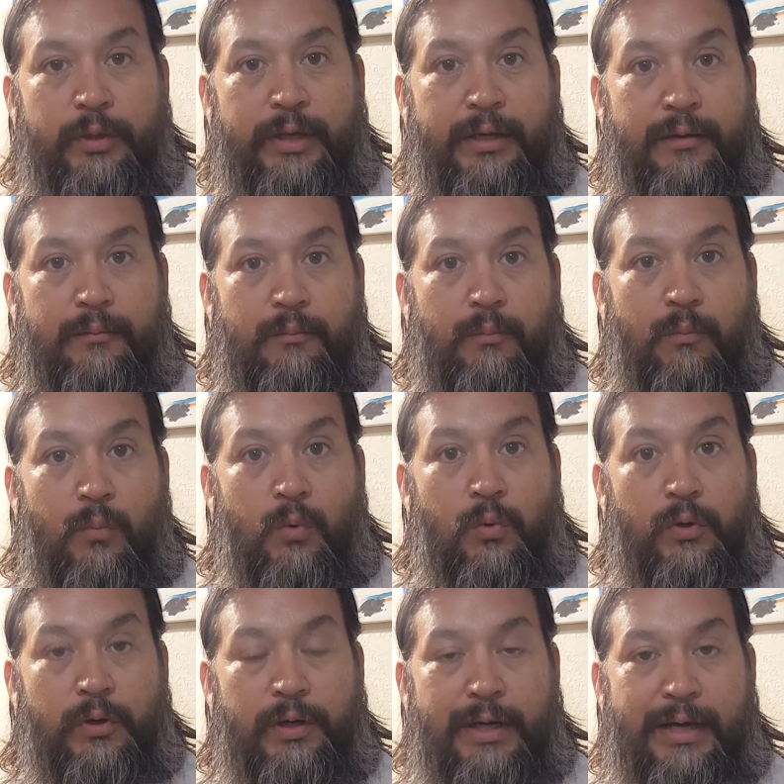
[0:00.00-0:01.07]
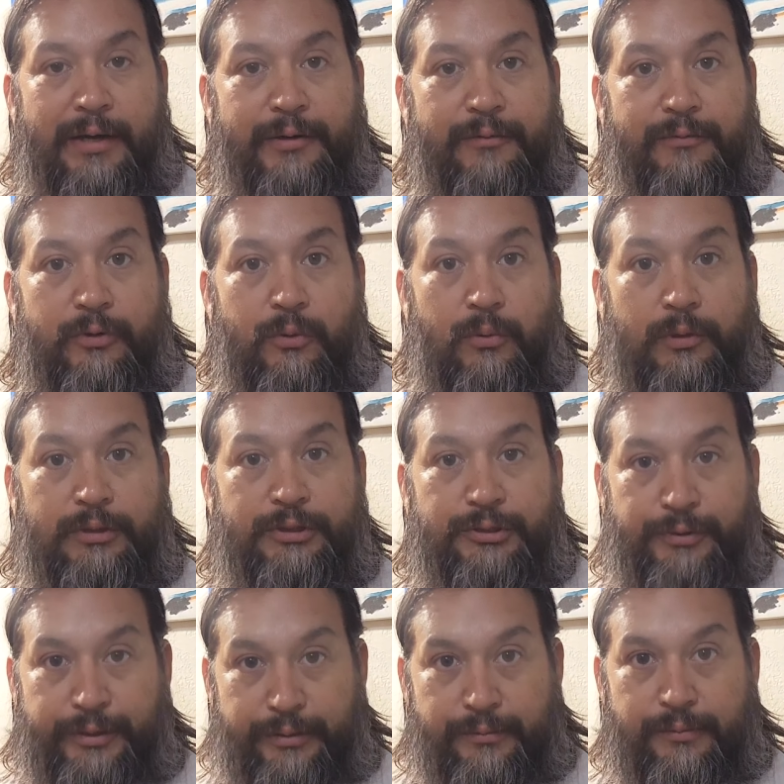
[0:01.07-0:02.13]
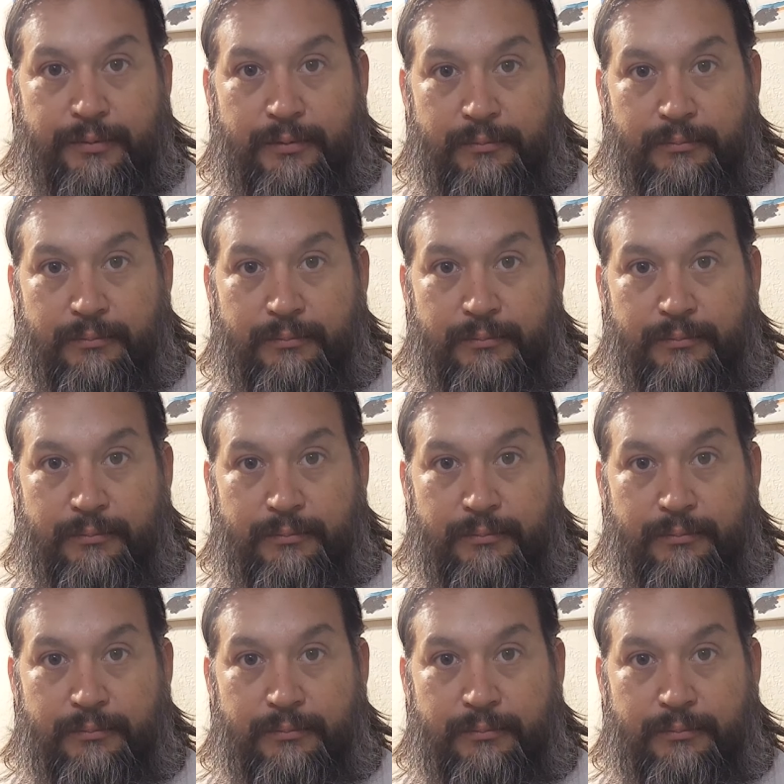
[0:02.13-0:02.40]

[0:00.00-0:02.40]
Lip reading: get more out of your strength.